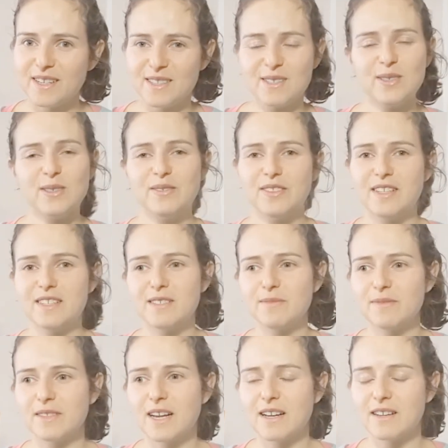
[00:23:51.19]
So I've done some
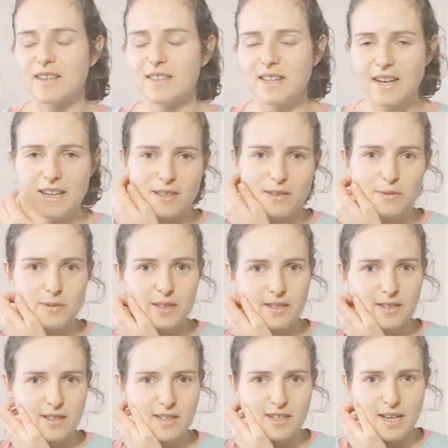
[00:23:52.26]
dyeing with
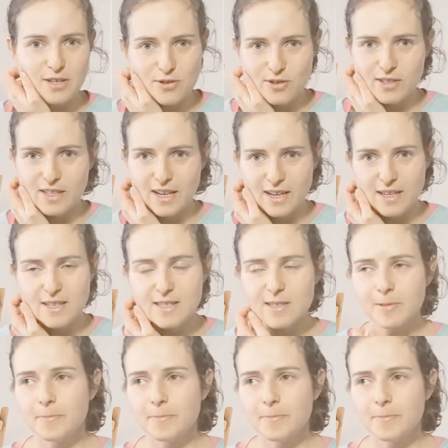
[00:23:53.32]
natural dyes,